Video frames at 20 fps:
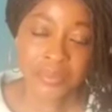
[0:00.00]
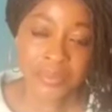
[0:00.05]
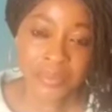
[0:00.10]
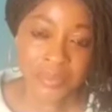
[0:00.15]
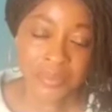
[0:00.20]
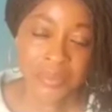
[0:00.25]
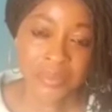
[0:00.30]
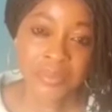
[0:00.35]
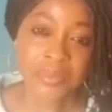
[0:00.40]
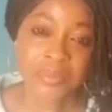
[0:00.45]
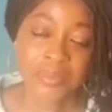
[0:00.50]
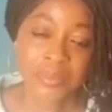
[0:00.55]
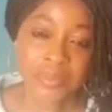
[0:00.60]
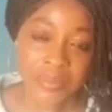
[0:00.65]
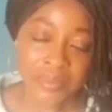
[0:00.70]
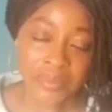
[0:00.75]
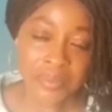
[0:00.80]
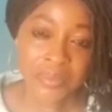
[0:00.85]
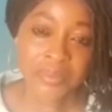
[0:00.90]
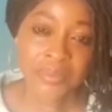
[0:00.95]

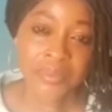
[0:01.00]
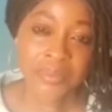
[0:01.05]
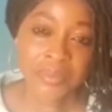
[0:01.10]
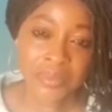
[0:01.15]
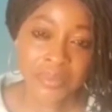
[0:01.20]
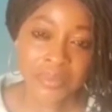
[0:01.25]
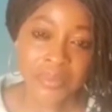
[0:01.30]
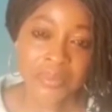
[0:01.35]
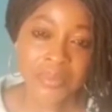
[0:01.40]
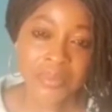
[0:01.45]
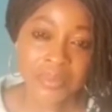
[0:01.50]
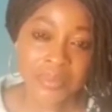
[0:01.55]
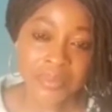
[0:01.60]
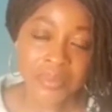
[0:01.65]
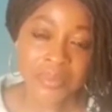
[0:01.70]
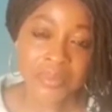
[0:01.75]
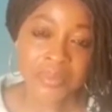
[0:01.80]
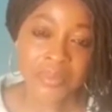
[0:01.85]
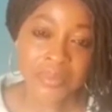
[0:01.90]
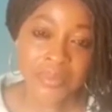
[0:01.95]

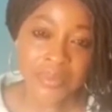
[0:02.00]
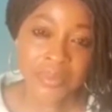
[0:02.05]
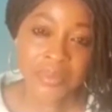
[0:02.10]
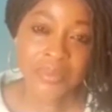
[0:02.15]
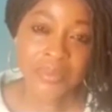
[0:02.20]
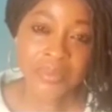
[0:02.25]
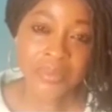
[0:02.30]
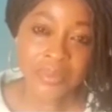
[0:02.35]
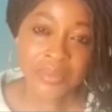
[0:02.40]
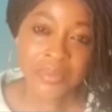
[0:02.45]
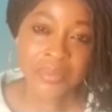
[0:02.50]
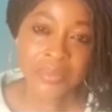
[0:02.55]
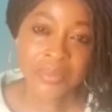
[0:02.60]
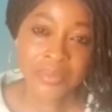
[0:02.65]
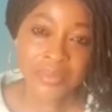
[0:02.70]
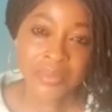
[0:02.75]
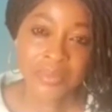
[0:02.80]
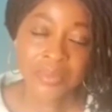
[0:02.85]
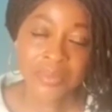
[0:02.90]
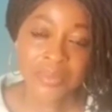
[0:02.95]

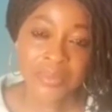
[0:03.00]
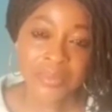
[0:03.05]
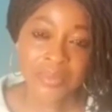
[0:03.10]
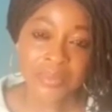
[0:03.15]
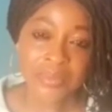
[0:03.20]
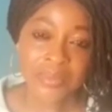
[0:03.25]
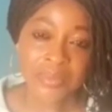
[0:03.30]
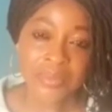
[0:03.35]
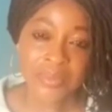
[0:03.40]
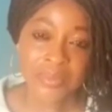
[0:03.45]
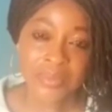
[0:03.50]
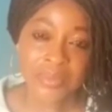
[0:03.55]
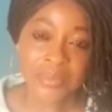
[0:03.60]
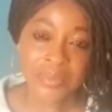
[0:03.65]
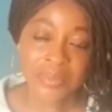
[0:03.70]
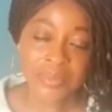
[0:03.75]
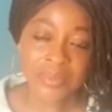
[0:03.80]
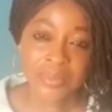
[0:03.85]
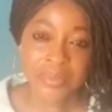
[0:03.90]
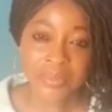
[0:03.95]

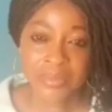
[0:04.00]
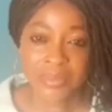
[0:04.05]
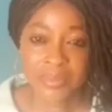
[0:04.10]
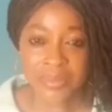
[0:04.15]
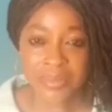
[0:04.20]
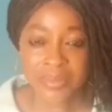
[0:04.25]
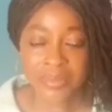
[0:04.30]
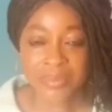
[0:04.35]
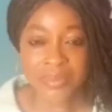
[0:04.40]
(not speaking)